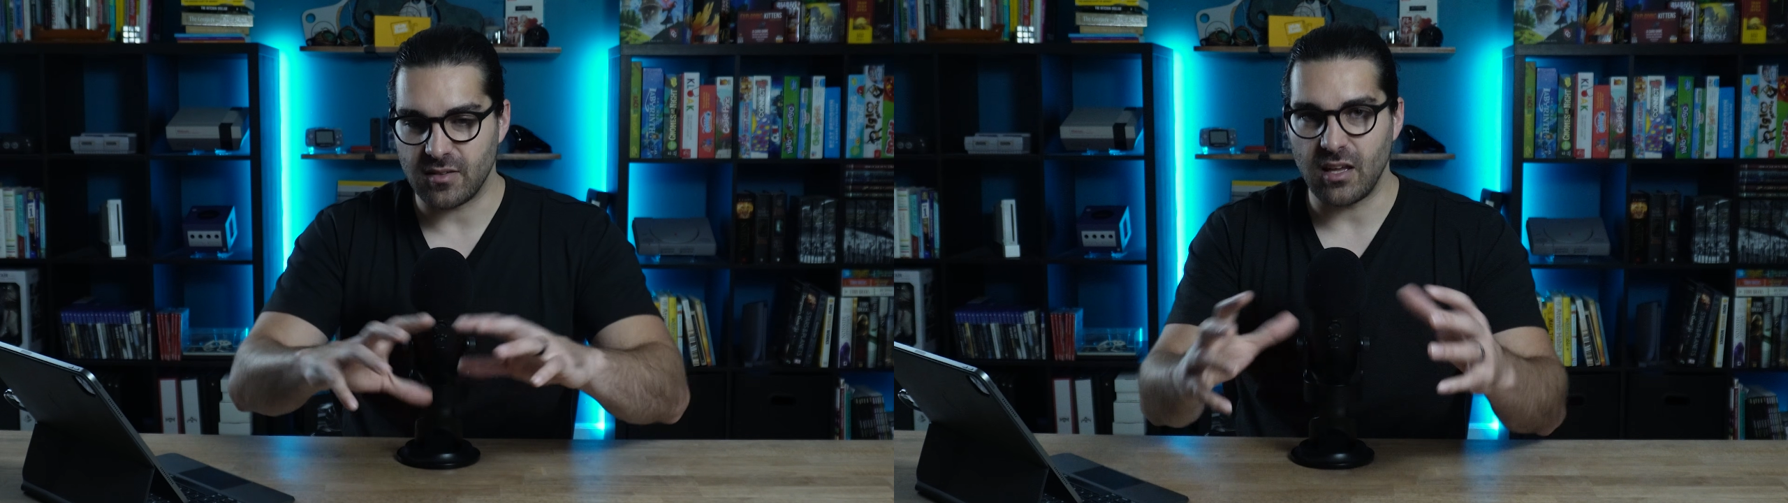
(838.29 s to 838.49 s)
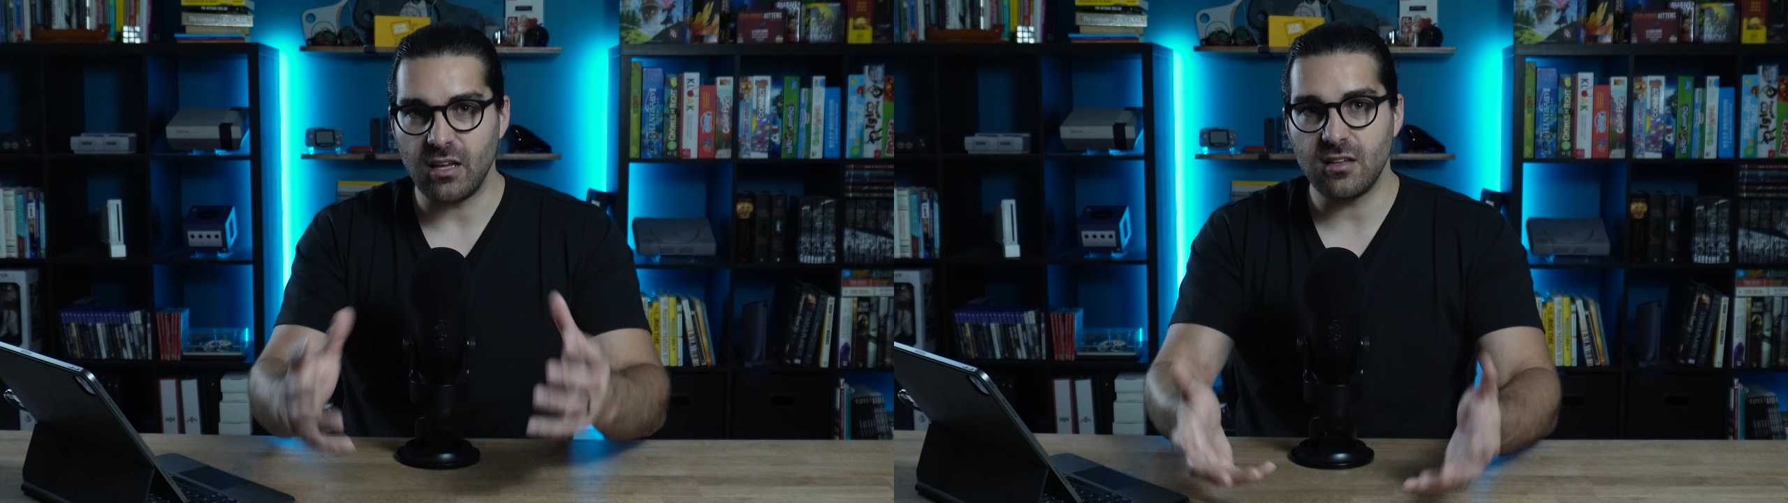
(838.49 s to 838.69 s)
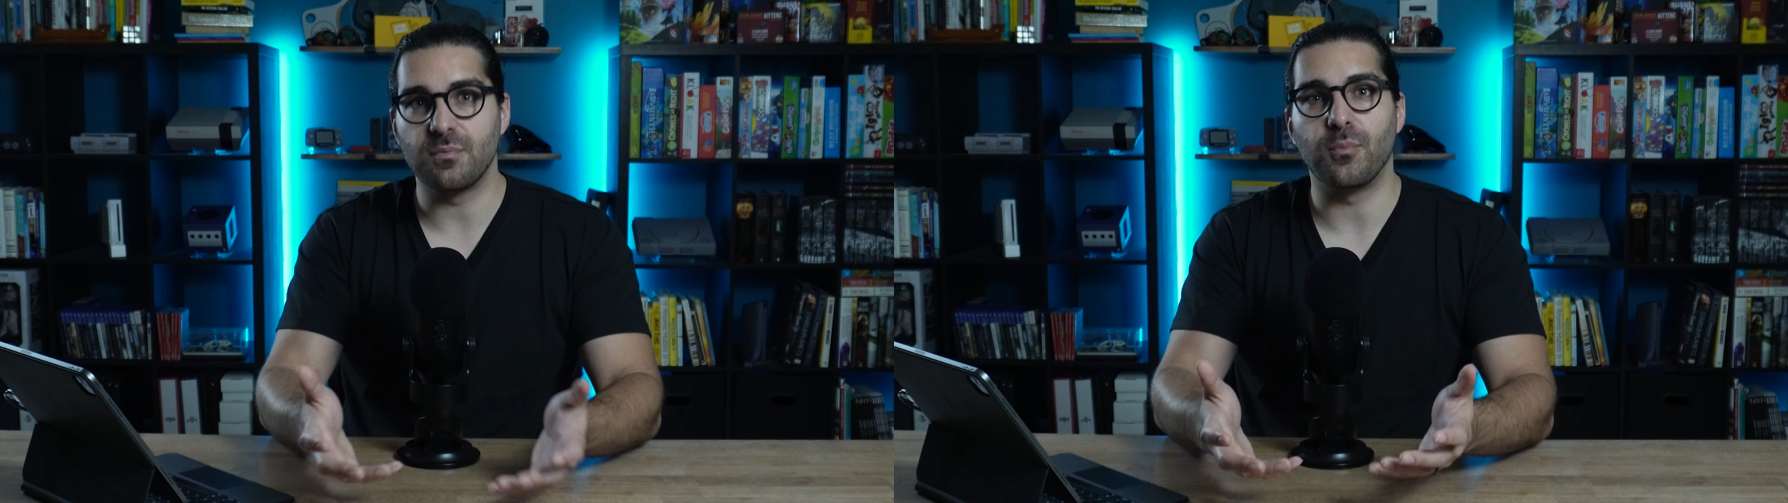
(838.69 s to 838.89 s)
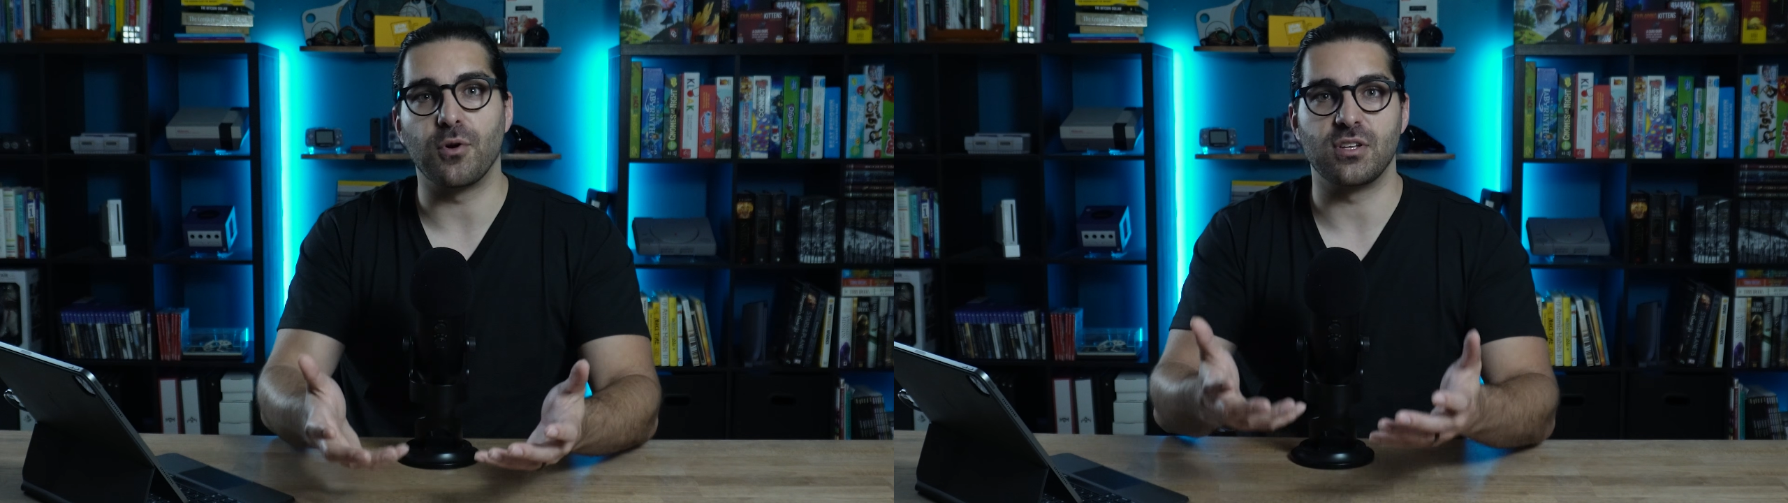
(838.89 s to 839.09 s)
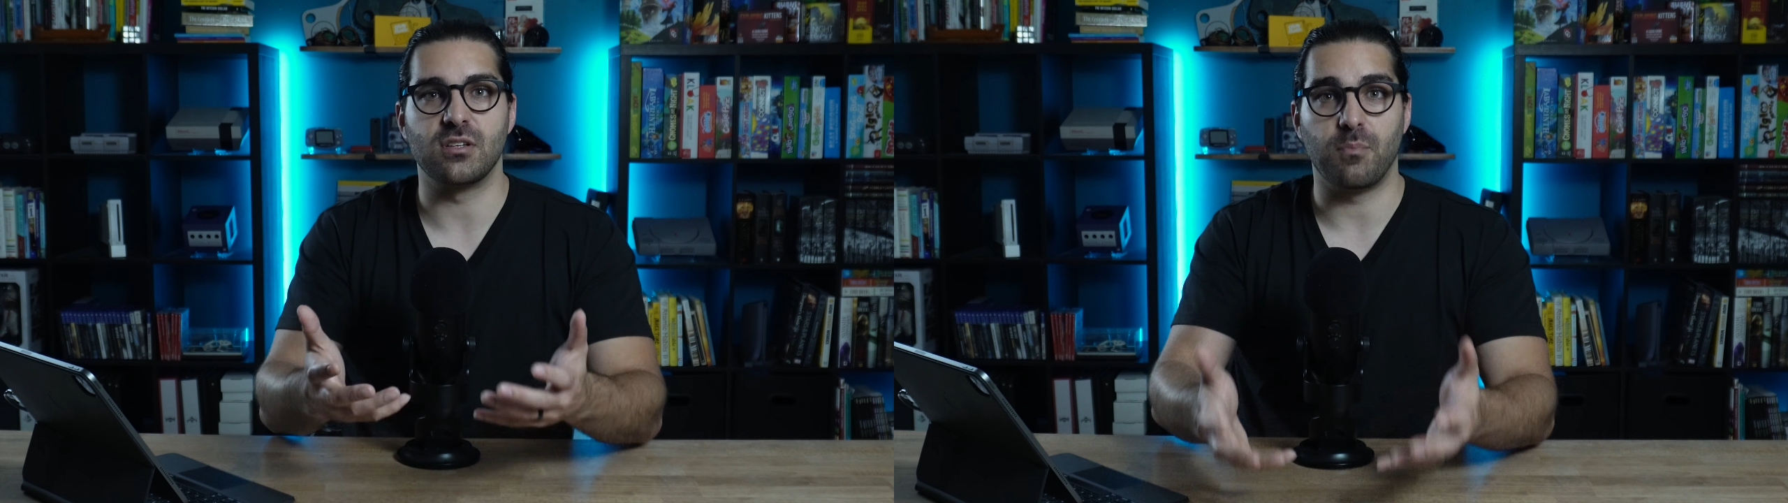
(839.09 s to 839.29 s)

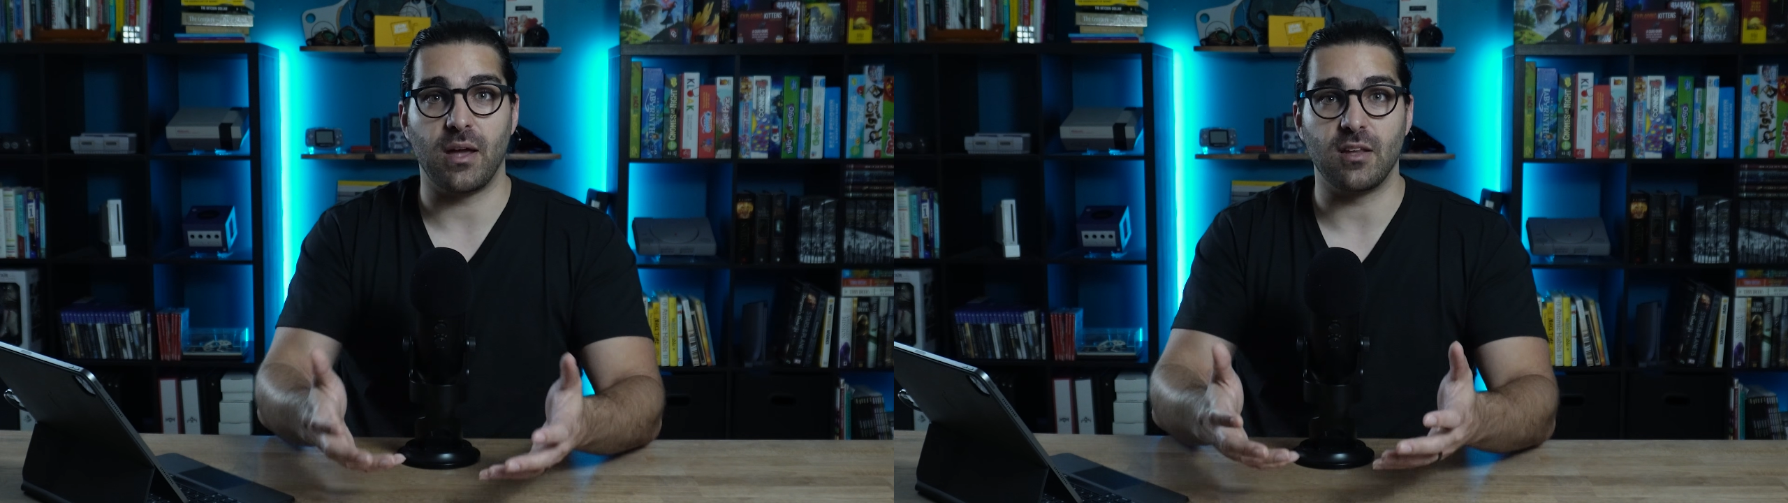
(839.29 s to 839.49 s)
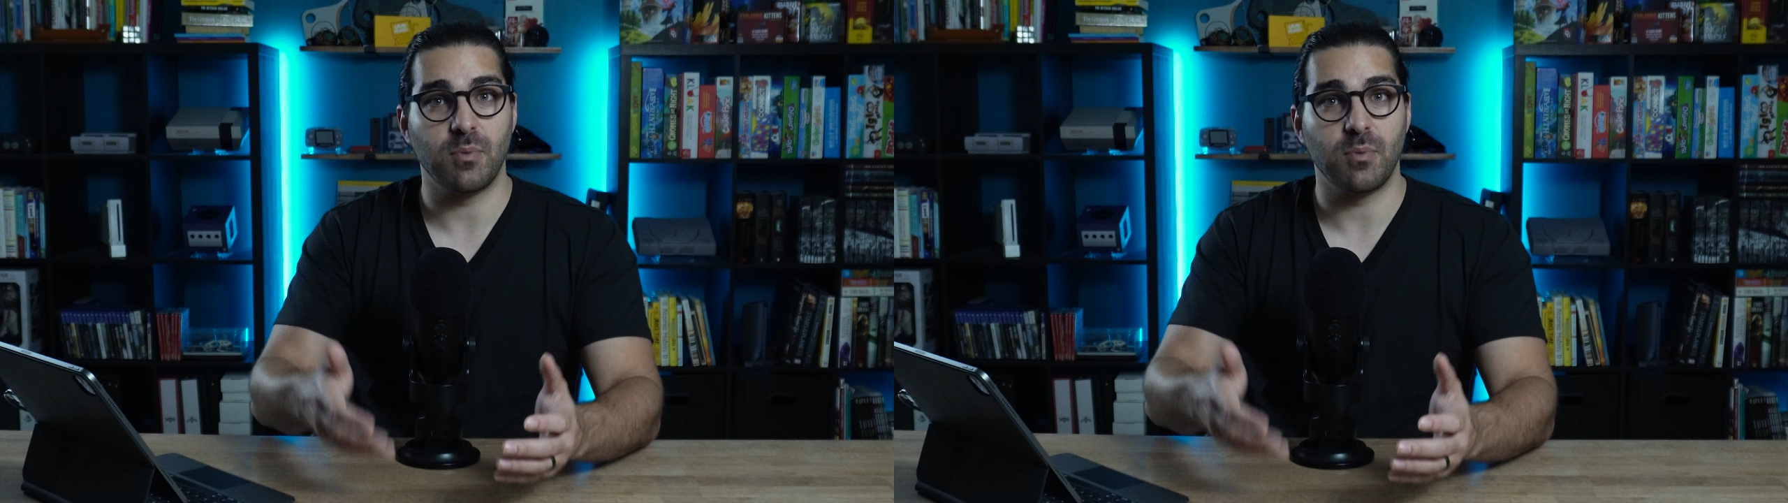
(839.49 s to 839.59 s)
esports space?